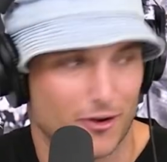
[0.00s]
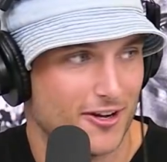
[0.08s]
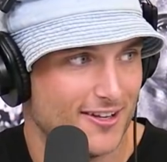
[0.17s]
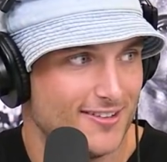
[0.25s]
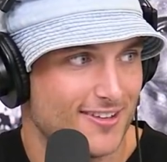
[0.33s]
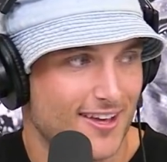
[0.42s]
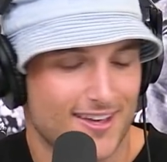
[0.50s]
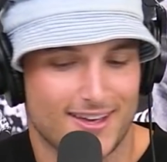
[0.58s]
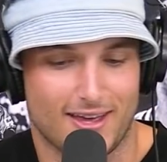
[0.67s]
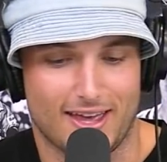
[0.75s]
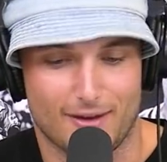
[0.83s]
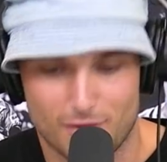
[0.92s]
it is,
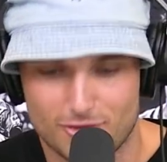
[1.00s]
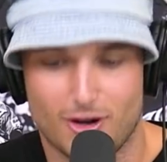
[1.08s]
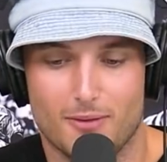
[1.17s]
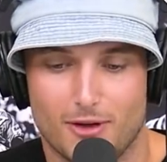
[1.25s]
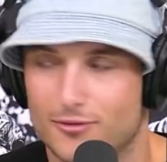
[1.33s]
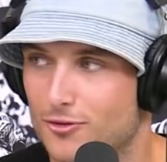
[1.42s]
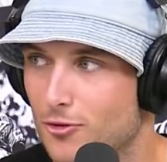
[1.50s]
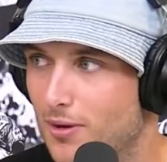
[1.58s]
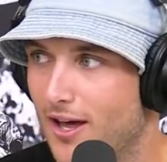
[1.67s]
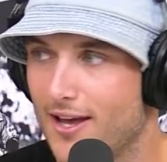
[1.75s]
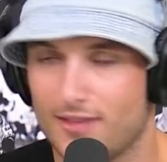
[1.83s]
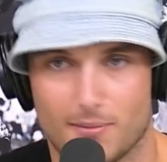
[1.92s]
every time those 2
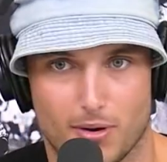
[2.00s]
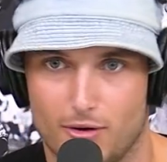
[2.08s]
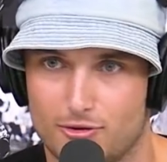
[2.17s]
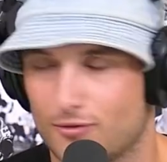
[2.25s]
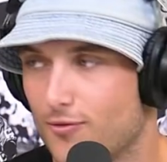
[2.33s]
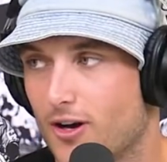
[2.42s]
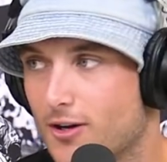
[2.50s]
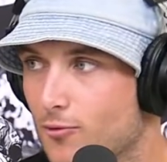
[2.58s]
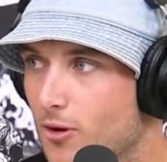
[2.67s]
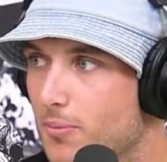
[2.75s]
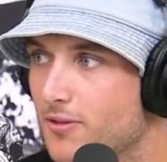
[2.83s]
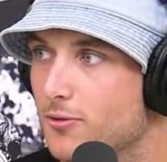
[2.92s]
play, they both just fucking
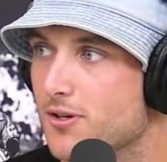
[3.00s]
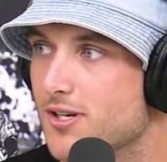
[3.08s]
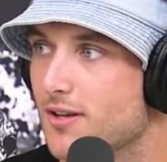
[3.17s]
rip into each